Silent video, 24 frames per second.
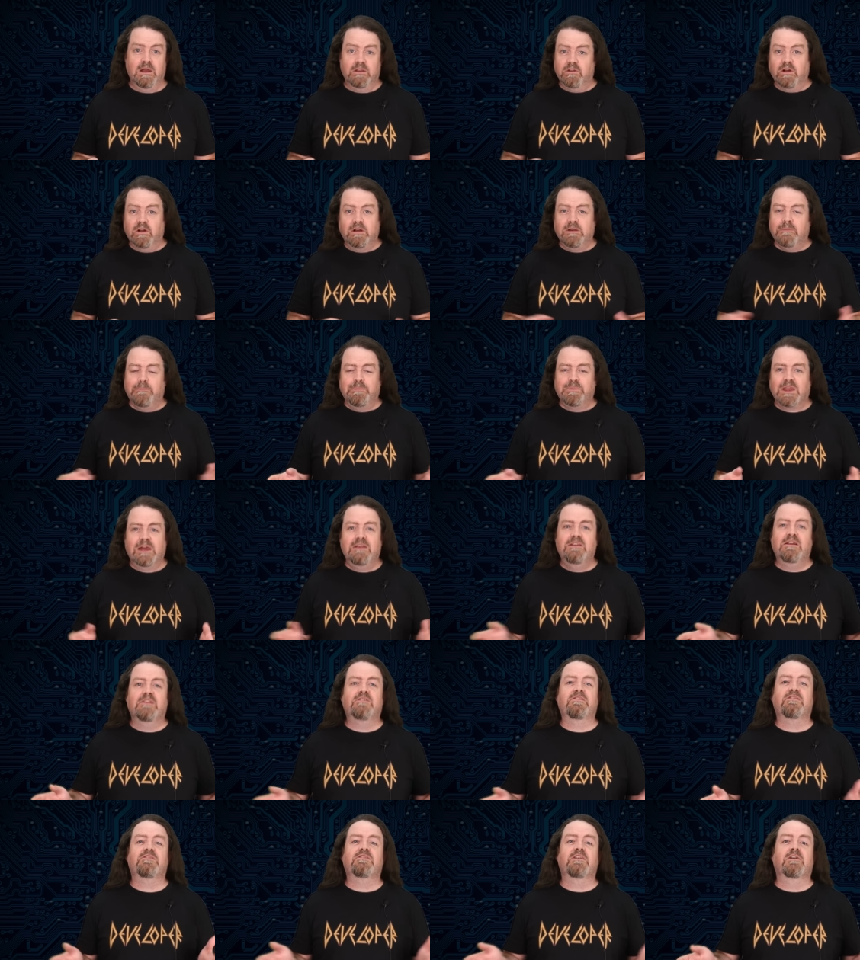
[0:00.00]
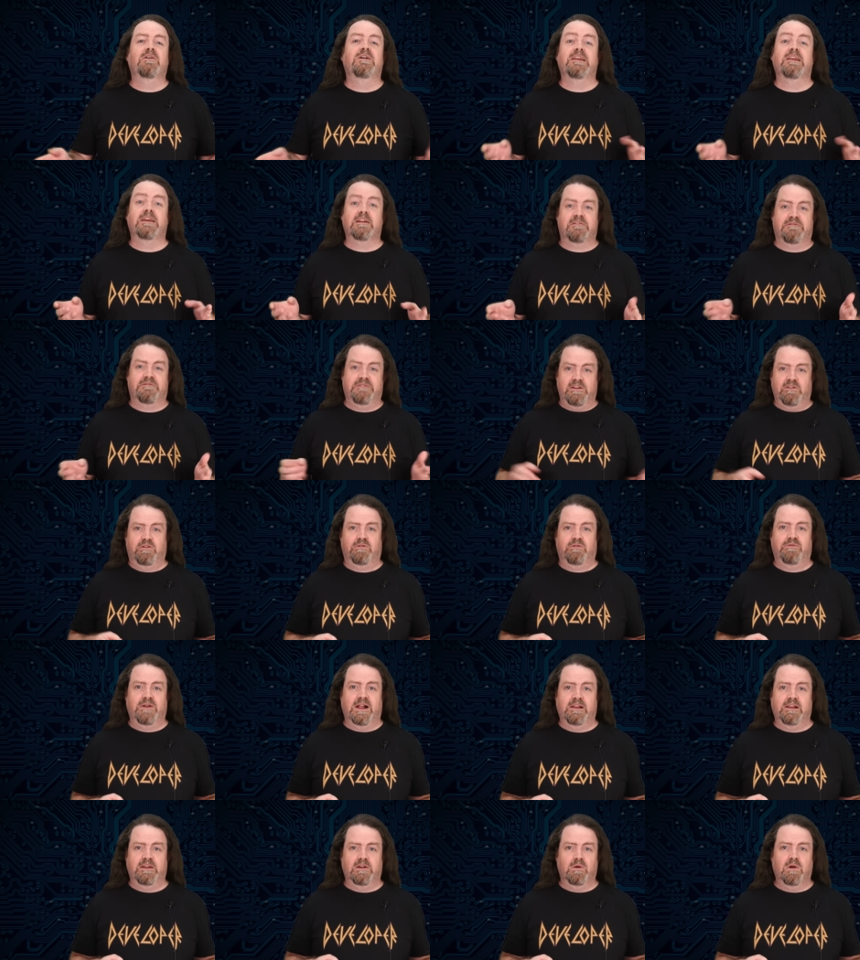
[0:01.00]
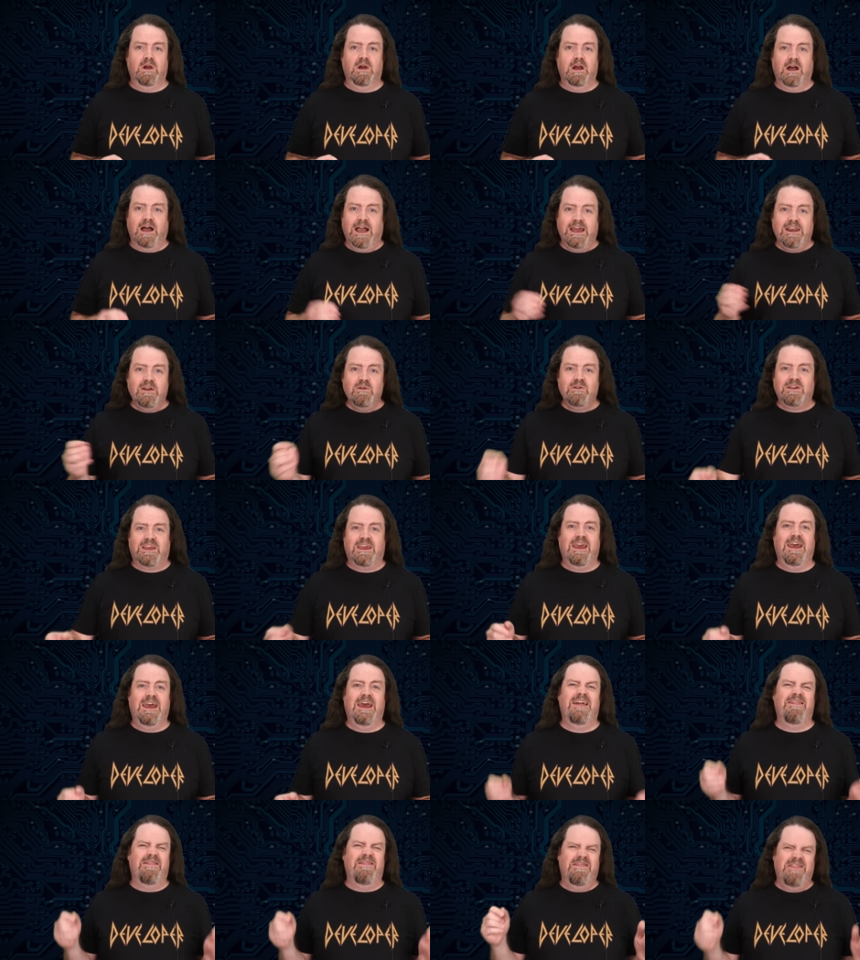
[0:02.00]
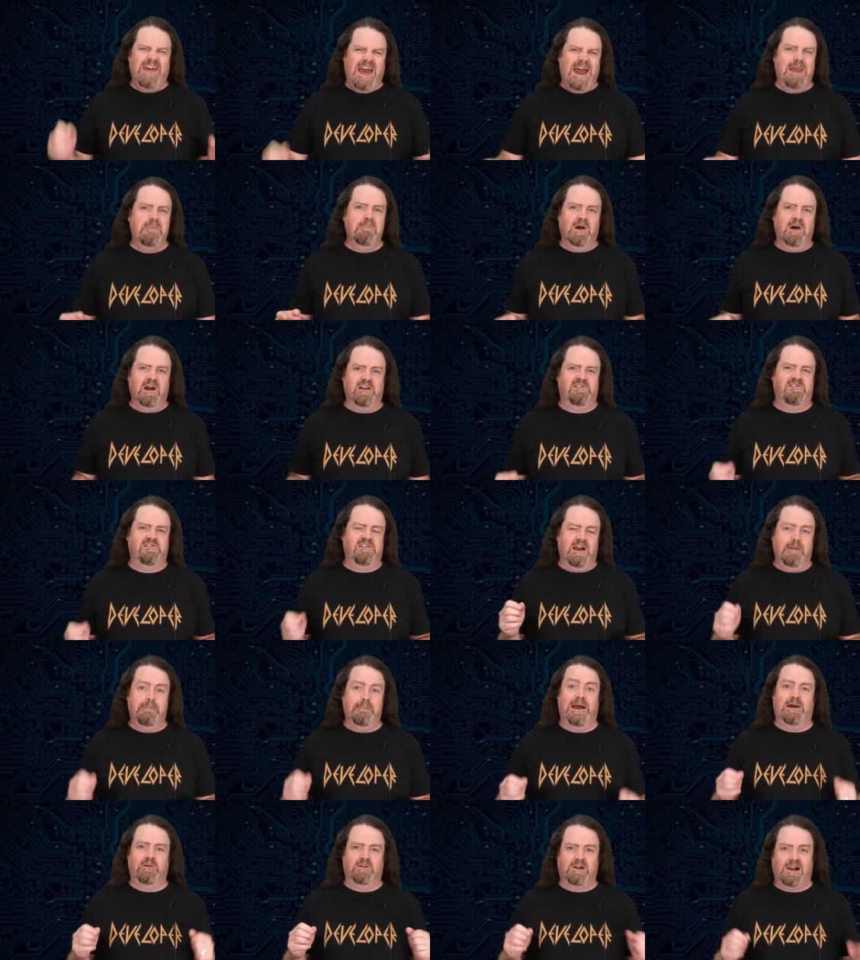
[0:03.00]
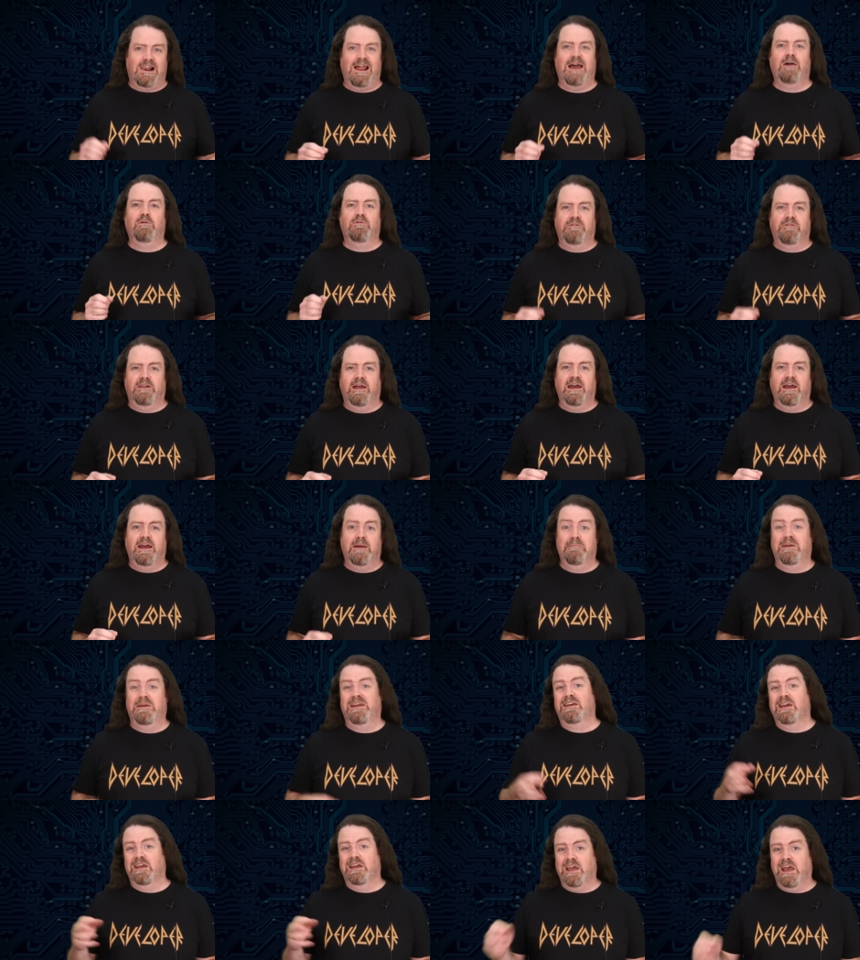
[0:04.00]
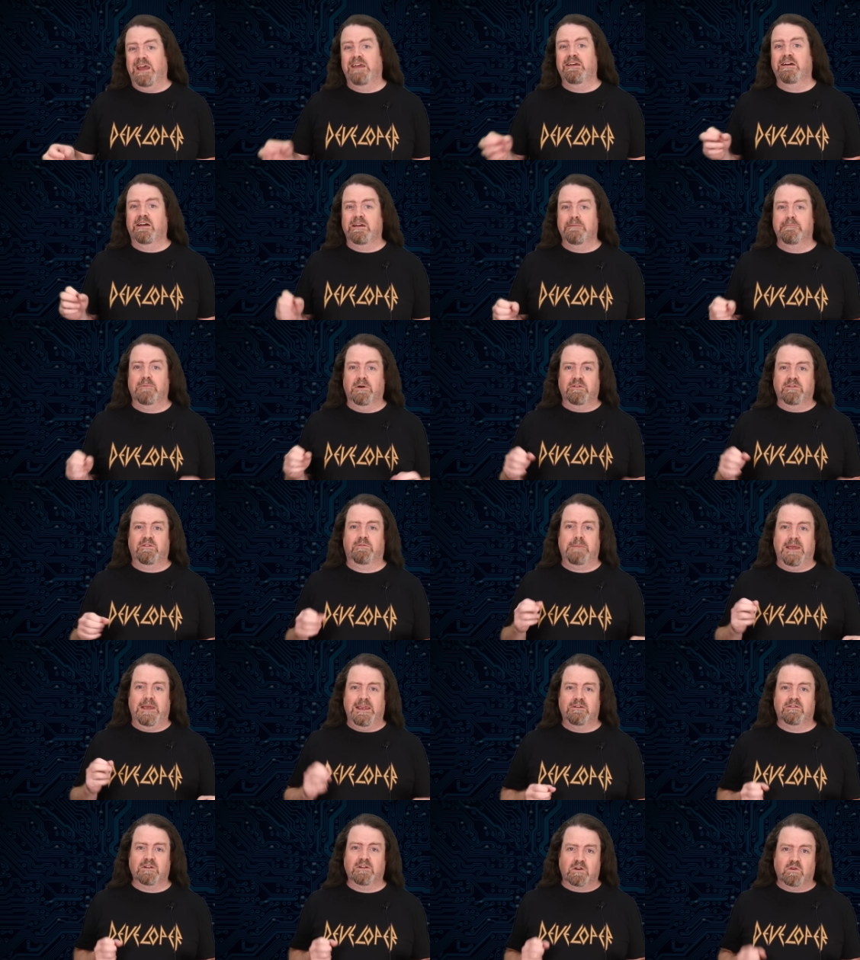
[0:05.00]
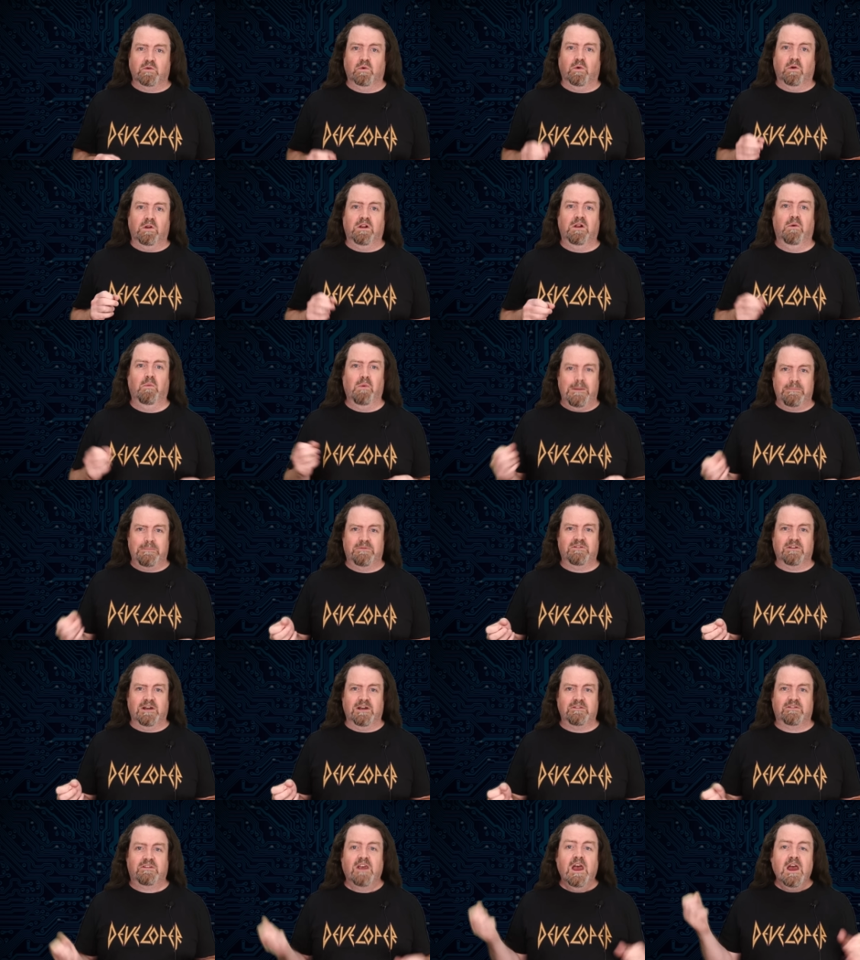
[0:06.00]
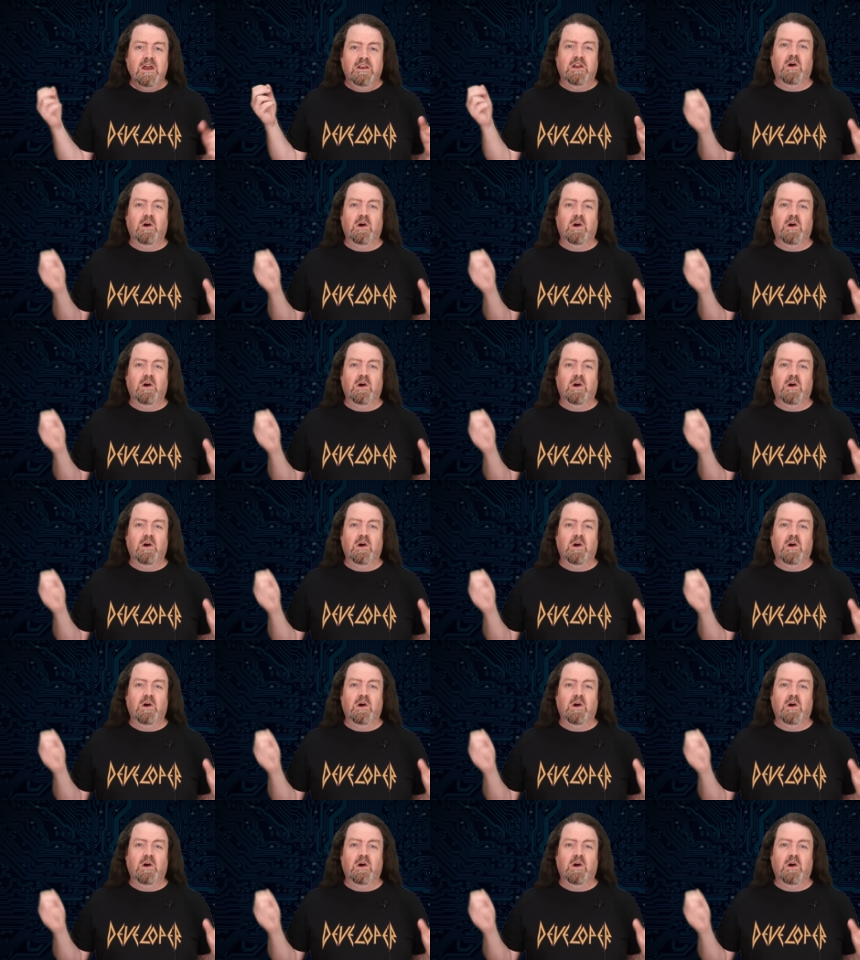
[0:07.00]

Not necessarily at face value, I don't care that much about Cloudflare making AI bots pay to crawl websites.